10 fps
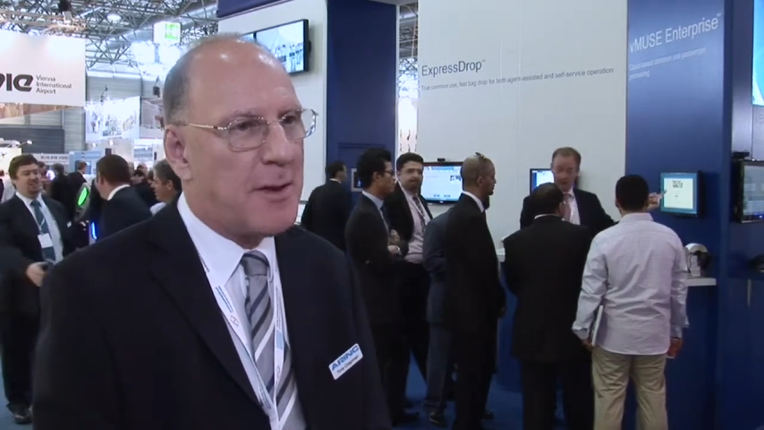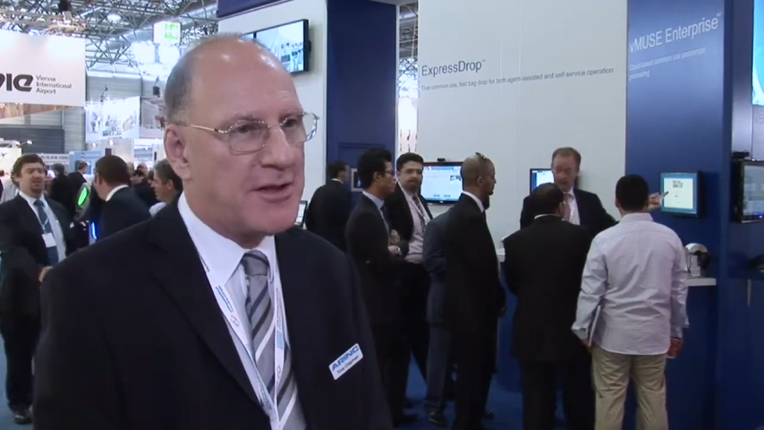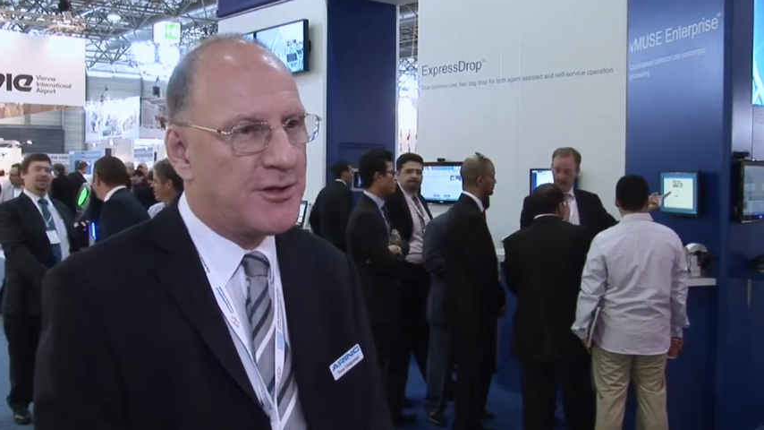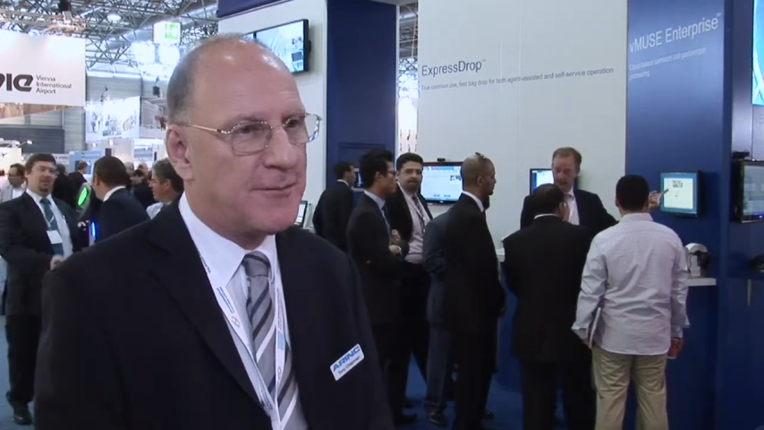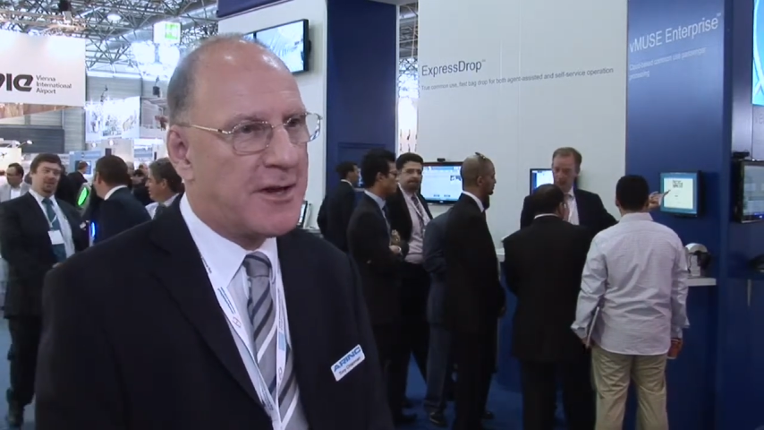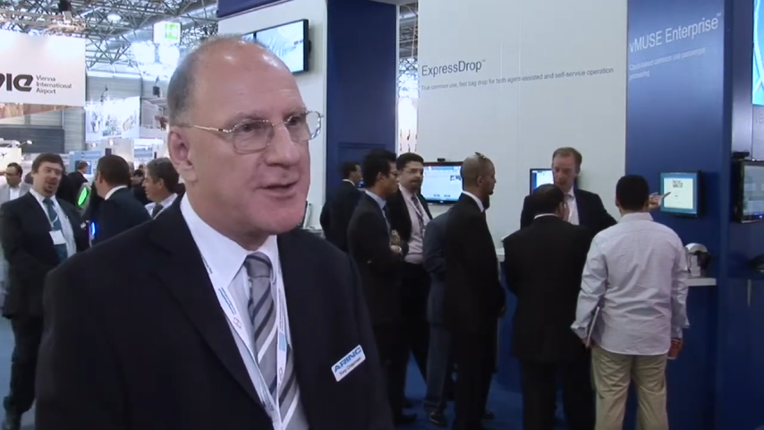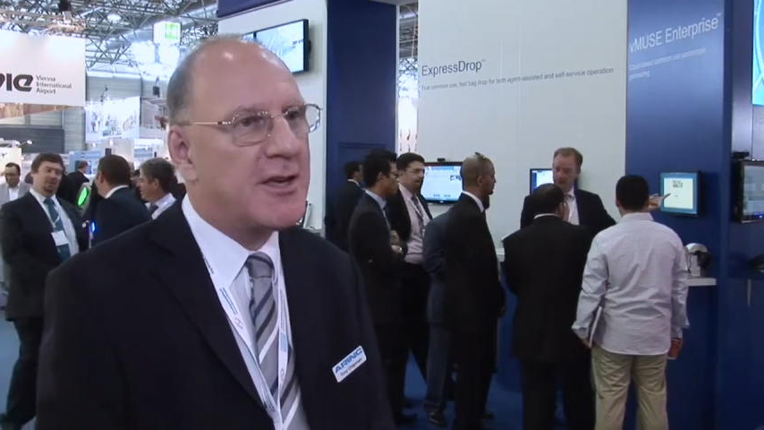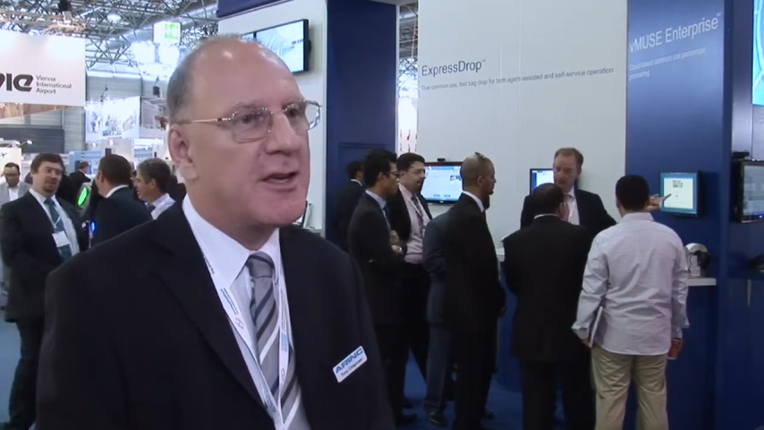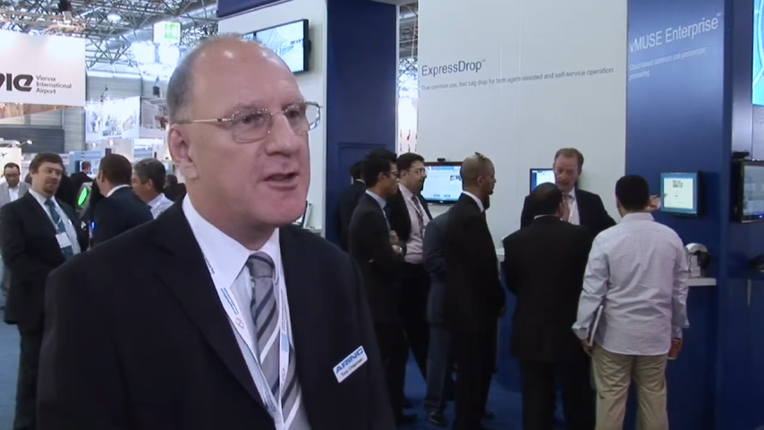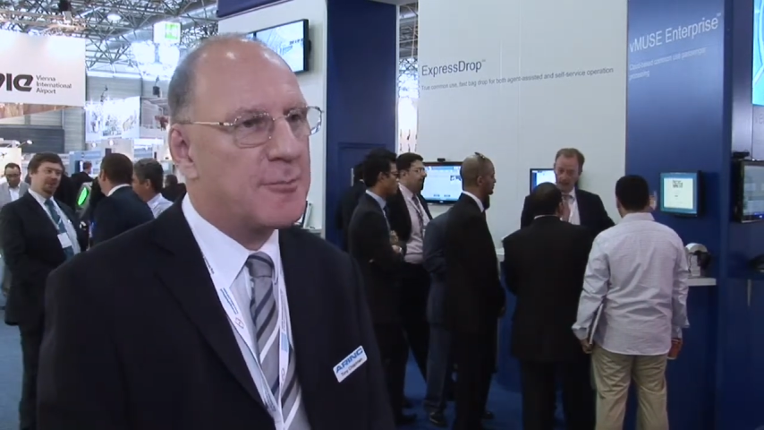
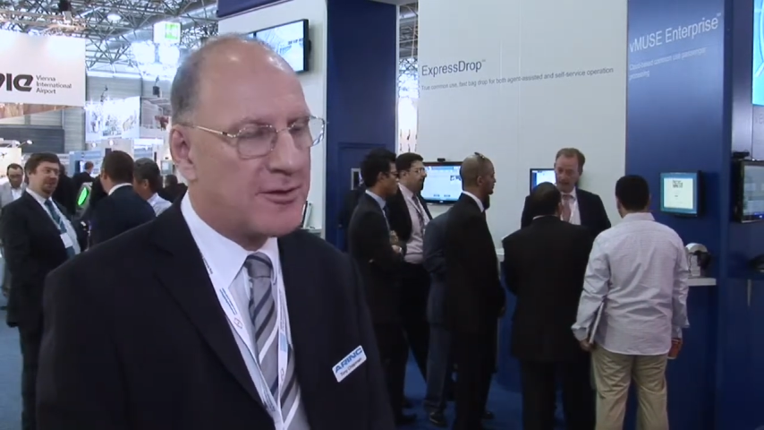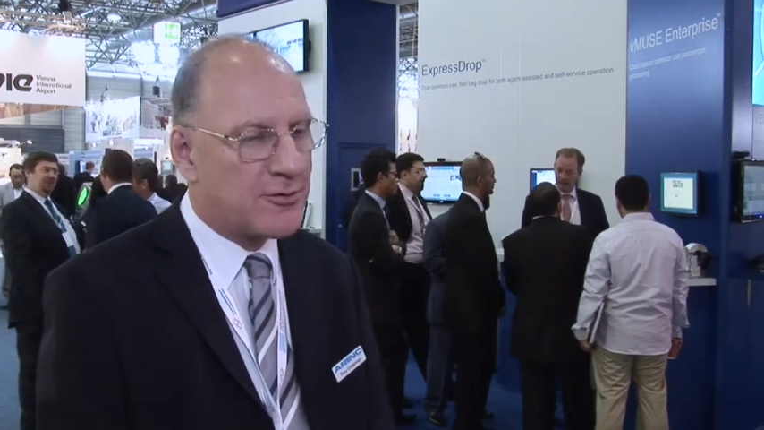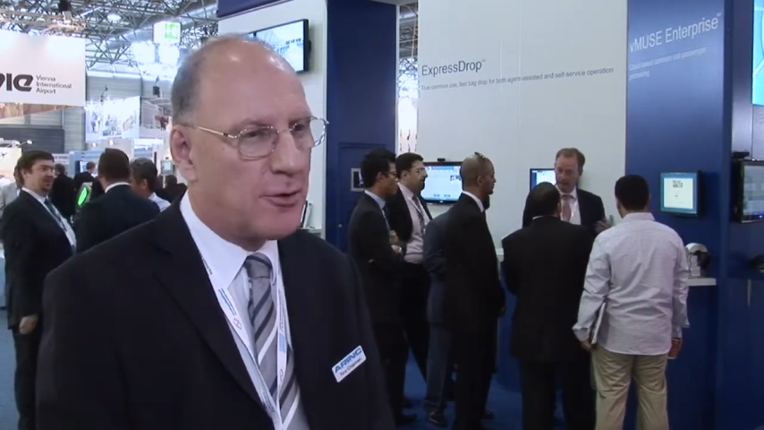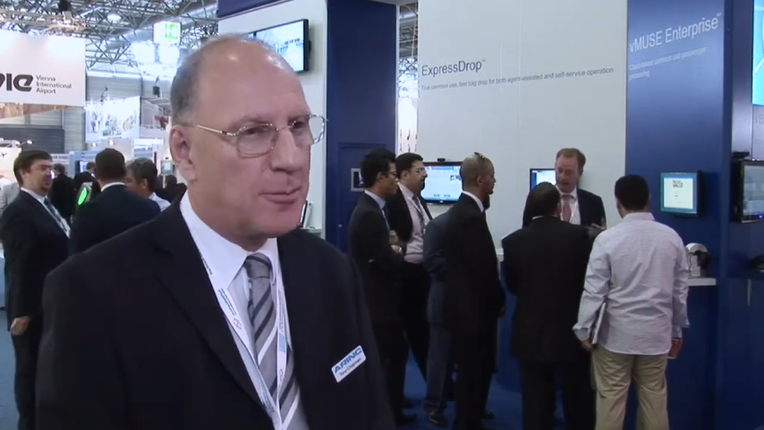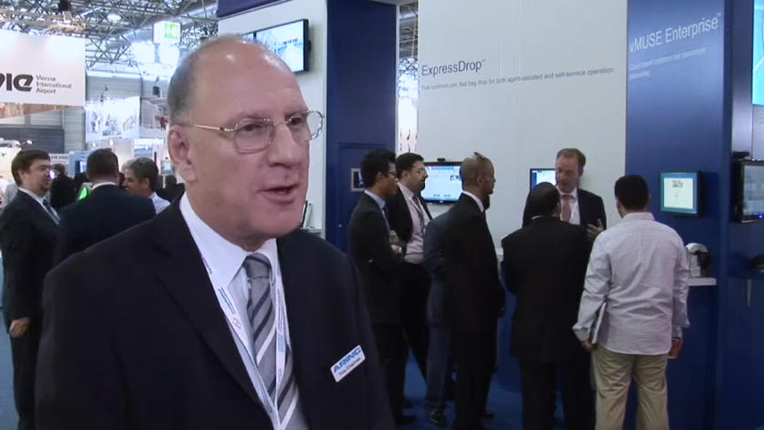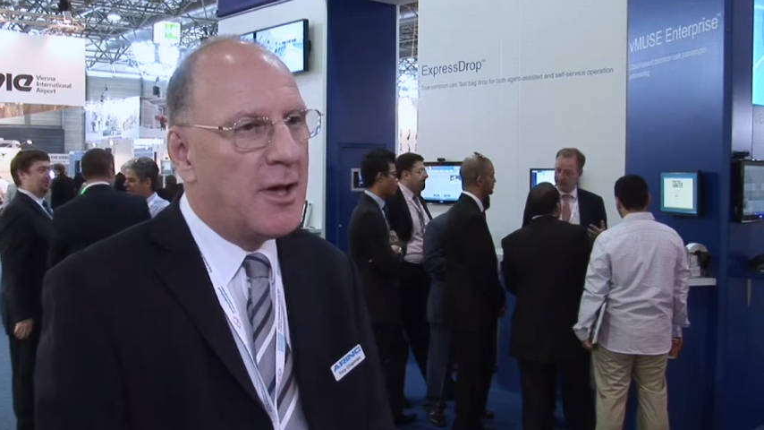passenger-facing Express Drop.